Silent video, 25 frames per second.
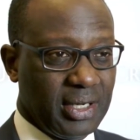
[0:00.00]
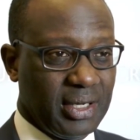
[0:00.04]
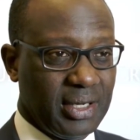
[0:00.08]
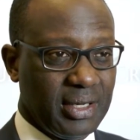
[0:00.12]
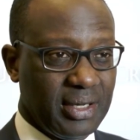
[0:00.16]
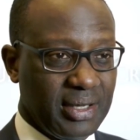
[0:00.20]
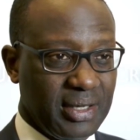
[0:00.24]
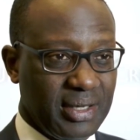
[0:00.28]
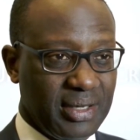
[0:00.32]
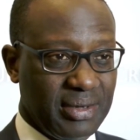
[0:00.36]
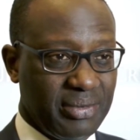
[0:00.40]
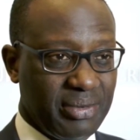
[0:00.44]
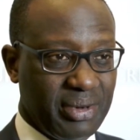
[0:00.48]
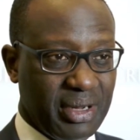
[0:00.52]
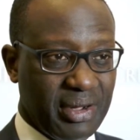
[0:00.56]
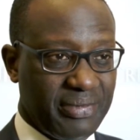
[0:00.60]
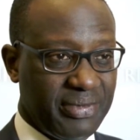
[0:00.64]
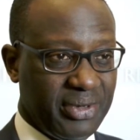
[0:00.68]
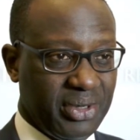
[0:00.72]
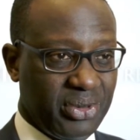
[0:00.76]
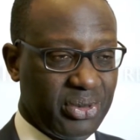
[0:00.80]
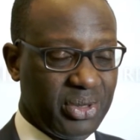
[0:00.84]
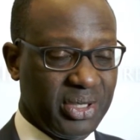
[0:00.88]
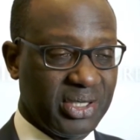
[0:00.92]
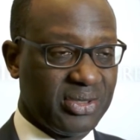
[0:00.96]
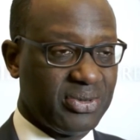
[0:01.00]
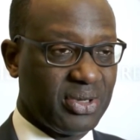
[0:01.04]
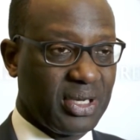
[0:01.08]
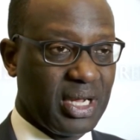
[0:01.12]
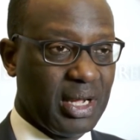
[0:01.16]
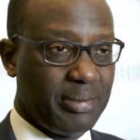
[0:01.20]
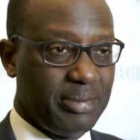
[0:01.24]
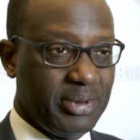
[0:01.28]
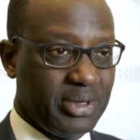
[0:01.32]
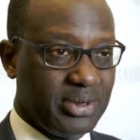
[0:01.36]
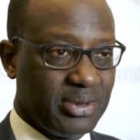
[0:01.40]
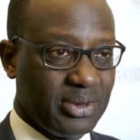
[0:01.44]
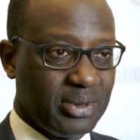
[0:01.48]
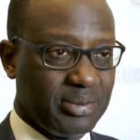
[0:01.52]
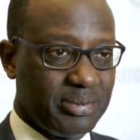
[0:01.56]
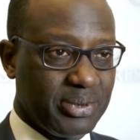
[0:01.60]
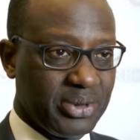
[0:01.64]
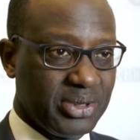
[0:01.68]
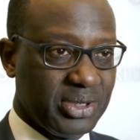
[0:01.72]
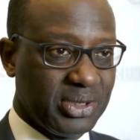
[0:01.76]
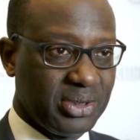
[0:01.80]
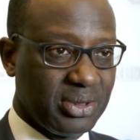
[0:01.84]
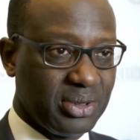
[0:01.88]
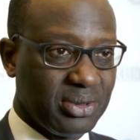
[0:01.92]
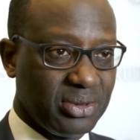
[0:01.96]
Uh, we have increased the capital
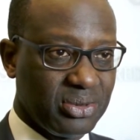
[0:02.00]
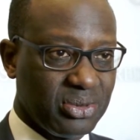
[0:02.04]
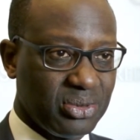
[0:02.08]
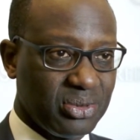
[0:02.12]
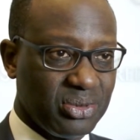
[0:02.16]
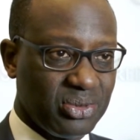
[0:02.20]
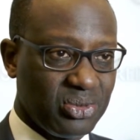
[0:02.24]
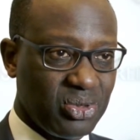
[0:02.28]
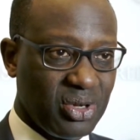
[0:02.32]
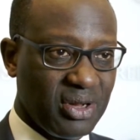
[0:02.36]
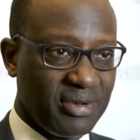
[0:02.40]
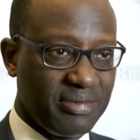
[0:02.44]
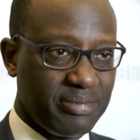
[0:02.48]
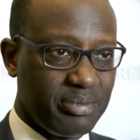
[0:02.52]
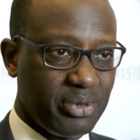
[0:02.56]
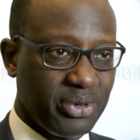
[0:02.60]
position to twelve